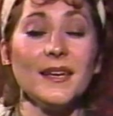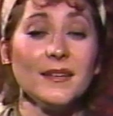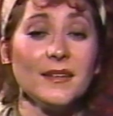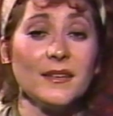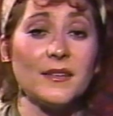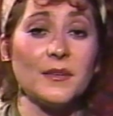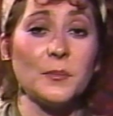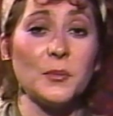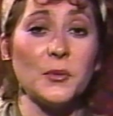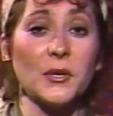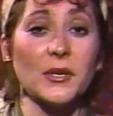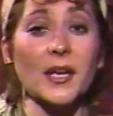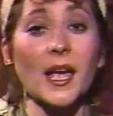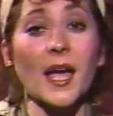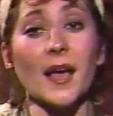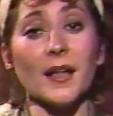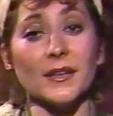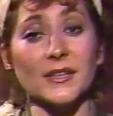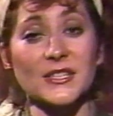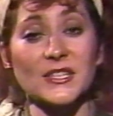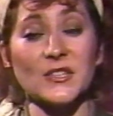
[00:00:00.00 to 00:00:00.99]
of the book
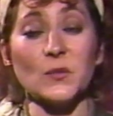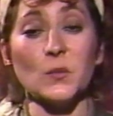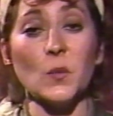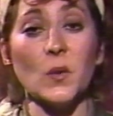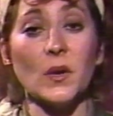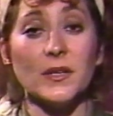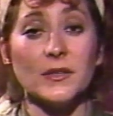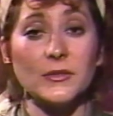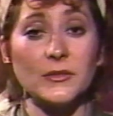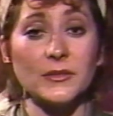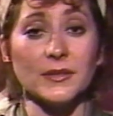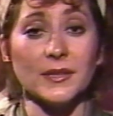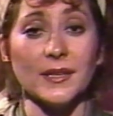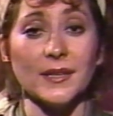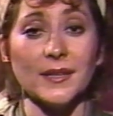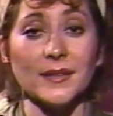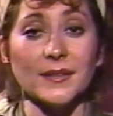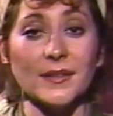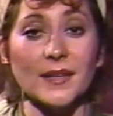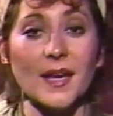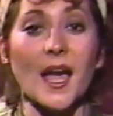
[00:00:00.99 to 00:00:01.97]
Alice in
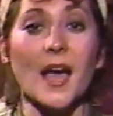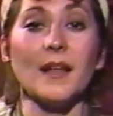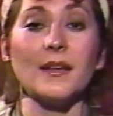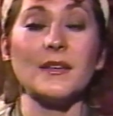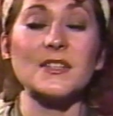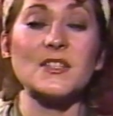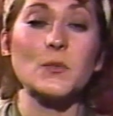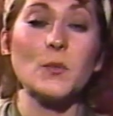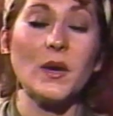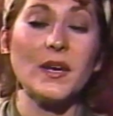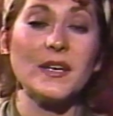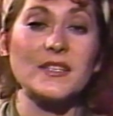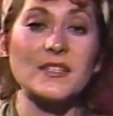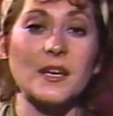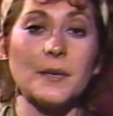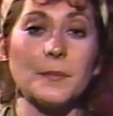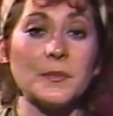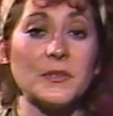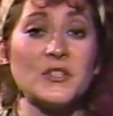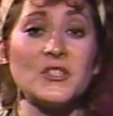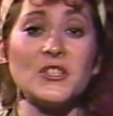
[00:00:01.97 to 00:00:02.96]
Wonderland, Alice wakes
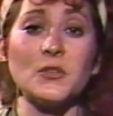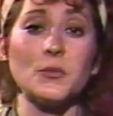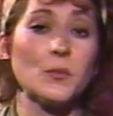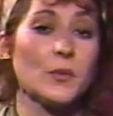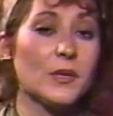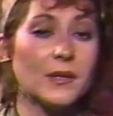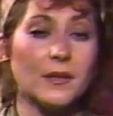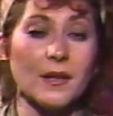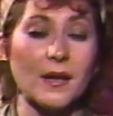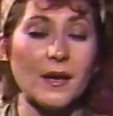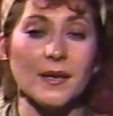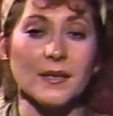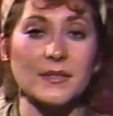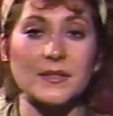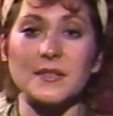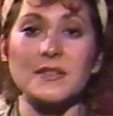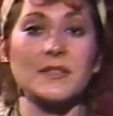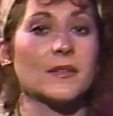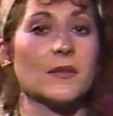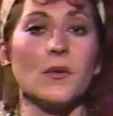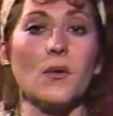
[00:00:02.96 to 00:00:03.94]
up and she
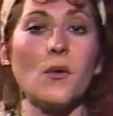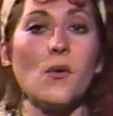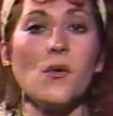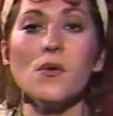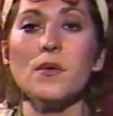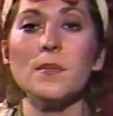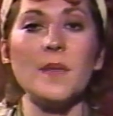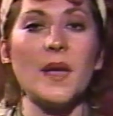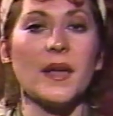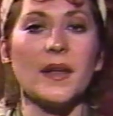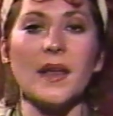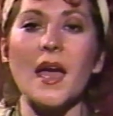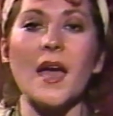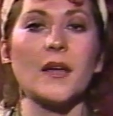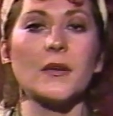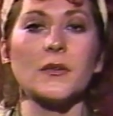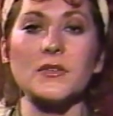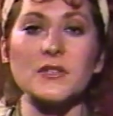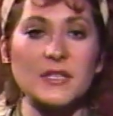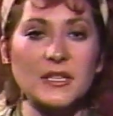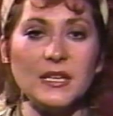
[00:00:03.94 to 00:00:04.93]
realizes the whole Mad
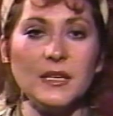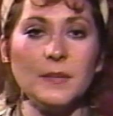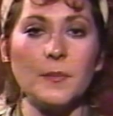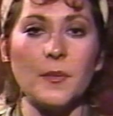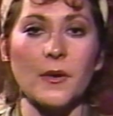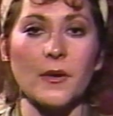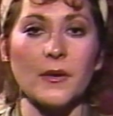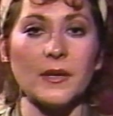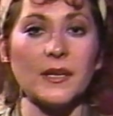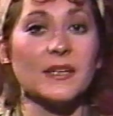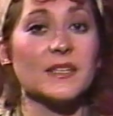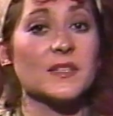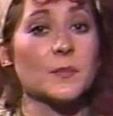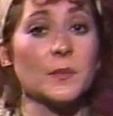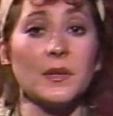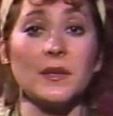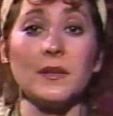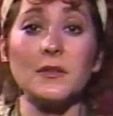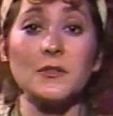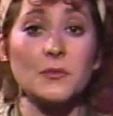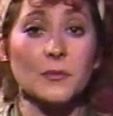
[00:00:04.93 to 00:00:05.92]
Hatter's Tea Party has
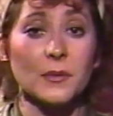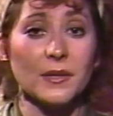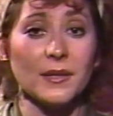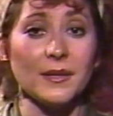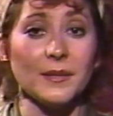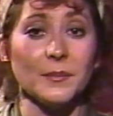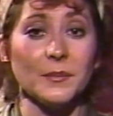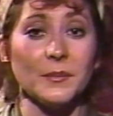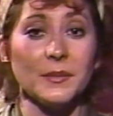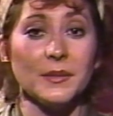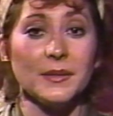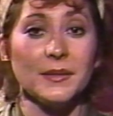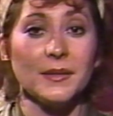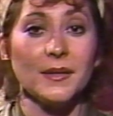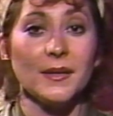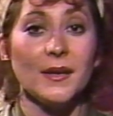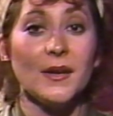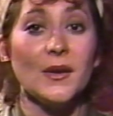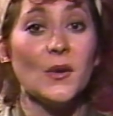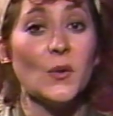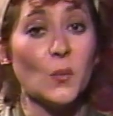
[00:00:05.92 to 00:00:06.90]
been a dream.
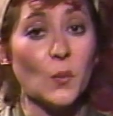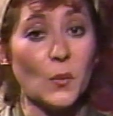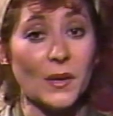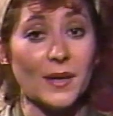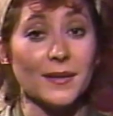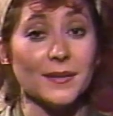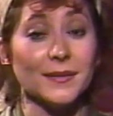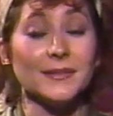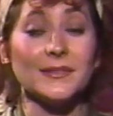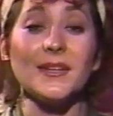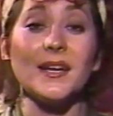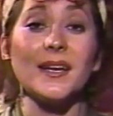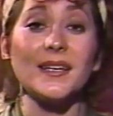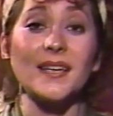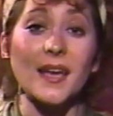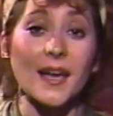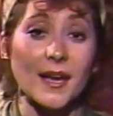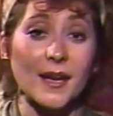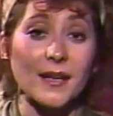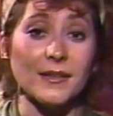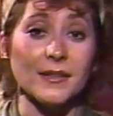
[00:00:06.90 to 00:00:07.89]
Well, like
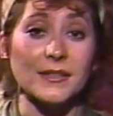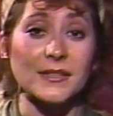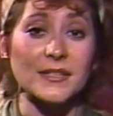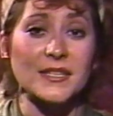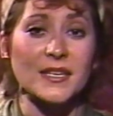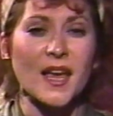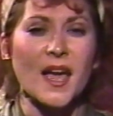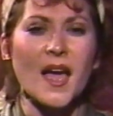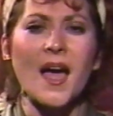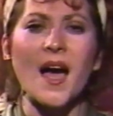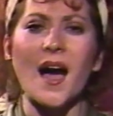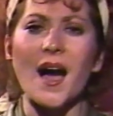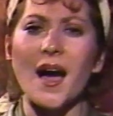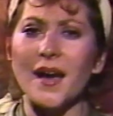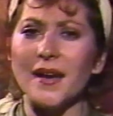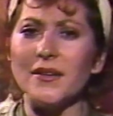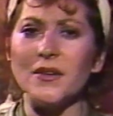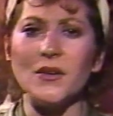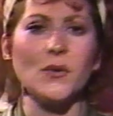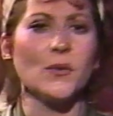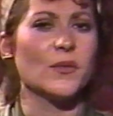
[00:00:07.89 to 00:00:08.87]
Alice, I
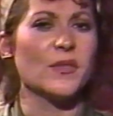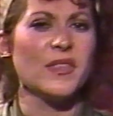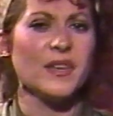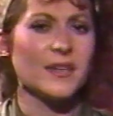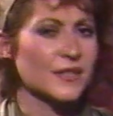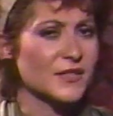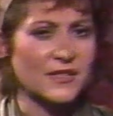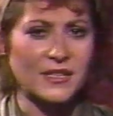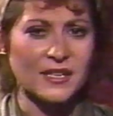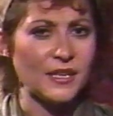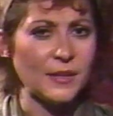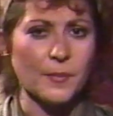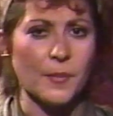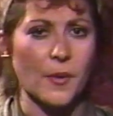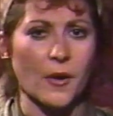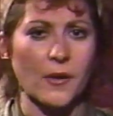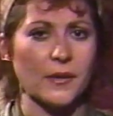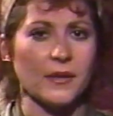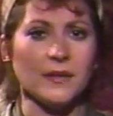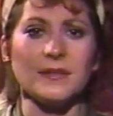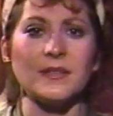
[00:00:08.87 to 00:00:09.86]
know this Tea
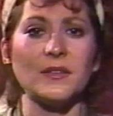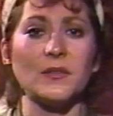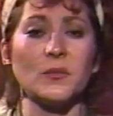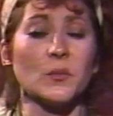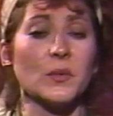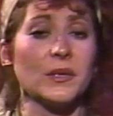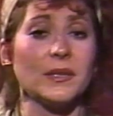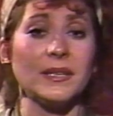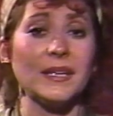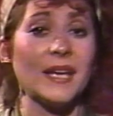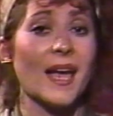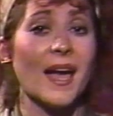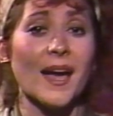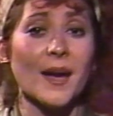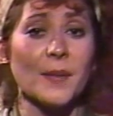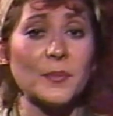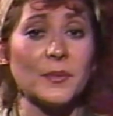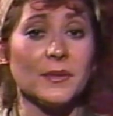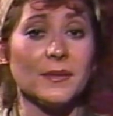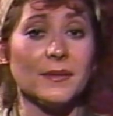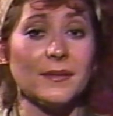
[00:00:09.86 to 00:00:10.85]
Party didn't really
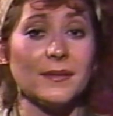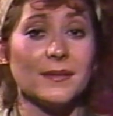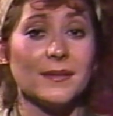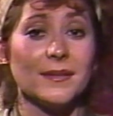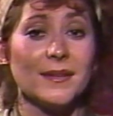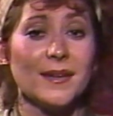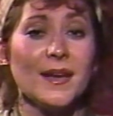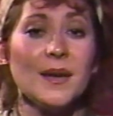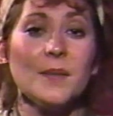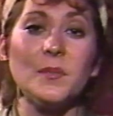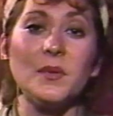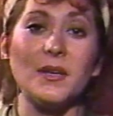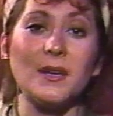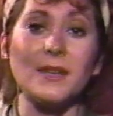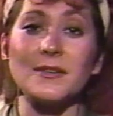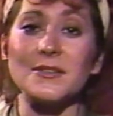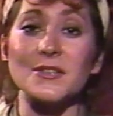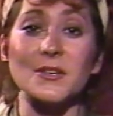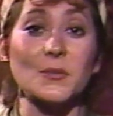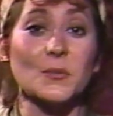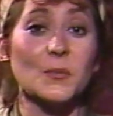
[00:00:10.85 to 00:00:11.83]
happen
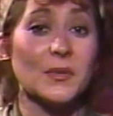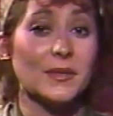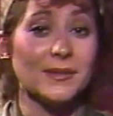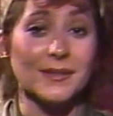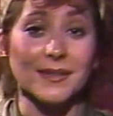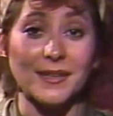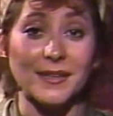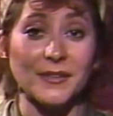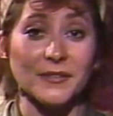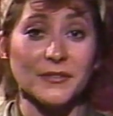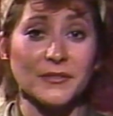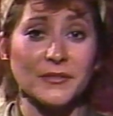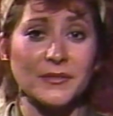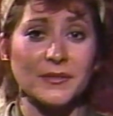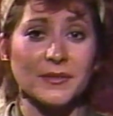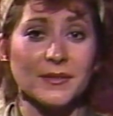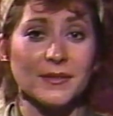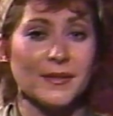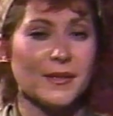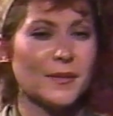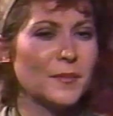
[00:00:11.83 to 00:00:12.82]
because in real life,
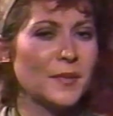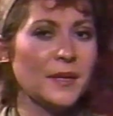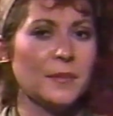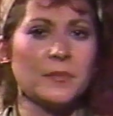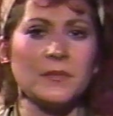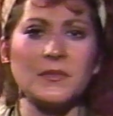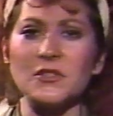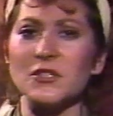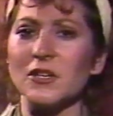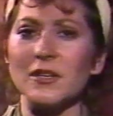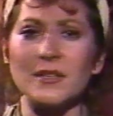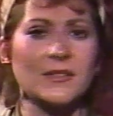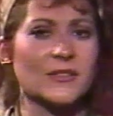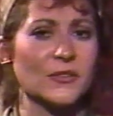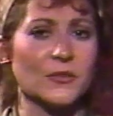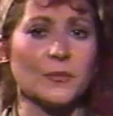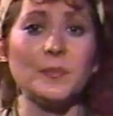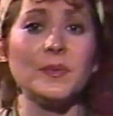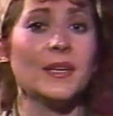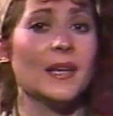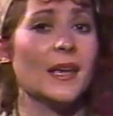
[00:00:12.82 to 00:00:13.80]
people just
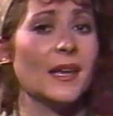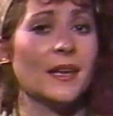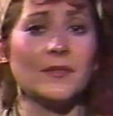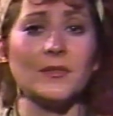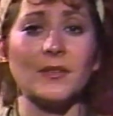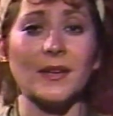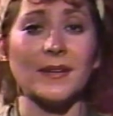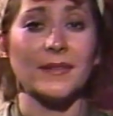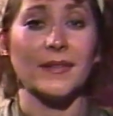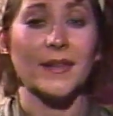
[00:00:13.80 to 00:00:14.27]
don't behave like